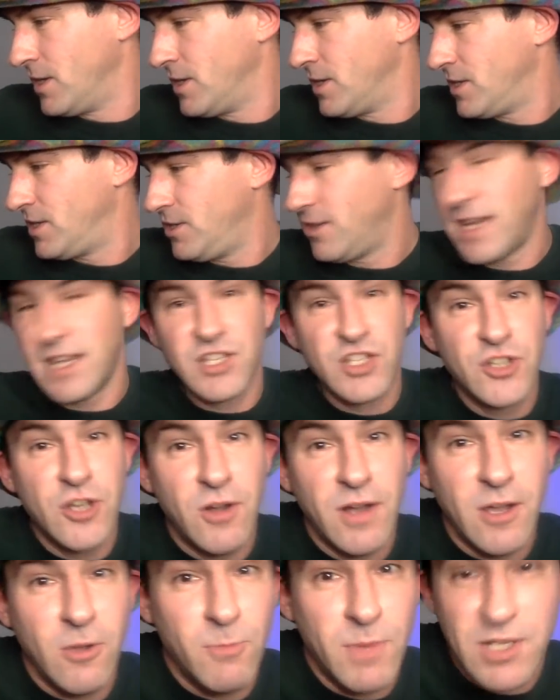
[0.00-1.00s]
Do you guys know
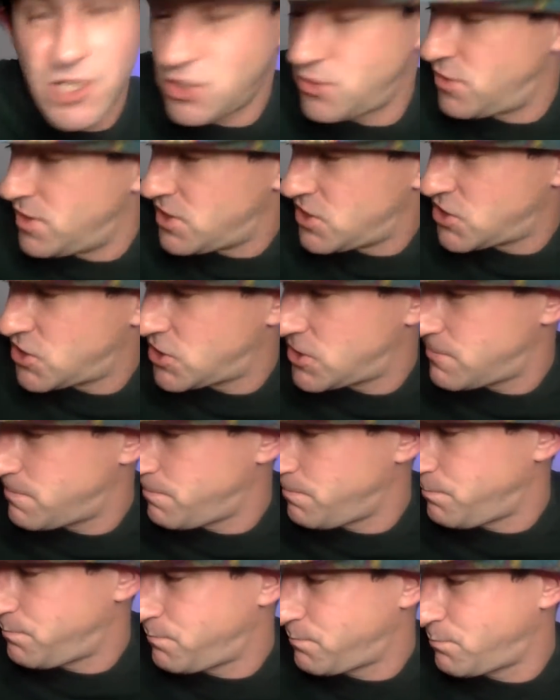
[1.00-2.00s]
how much this
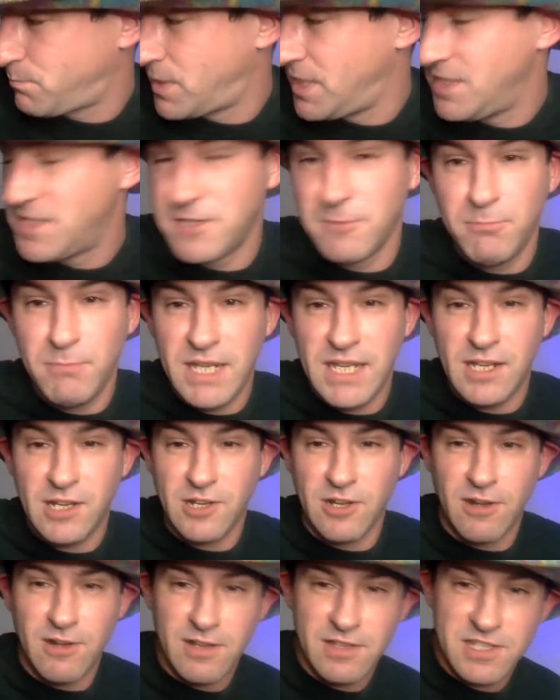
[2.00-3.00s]
piece of meat
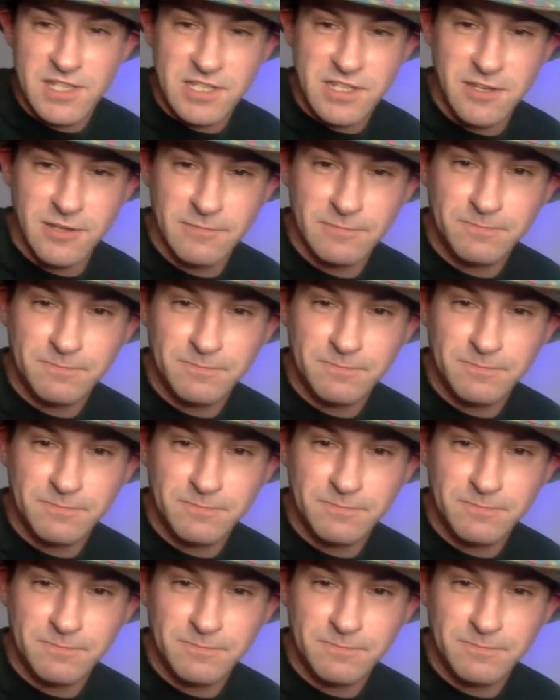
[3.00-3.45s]
cost?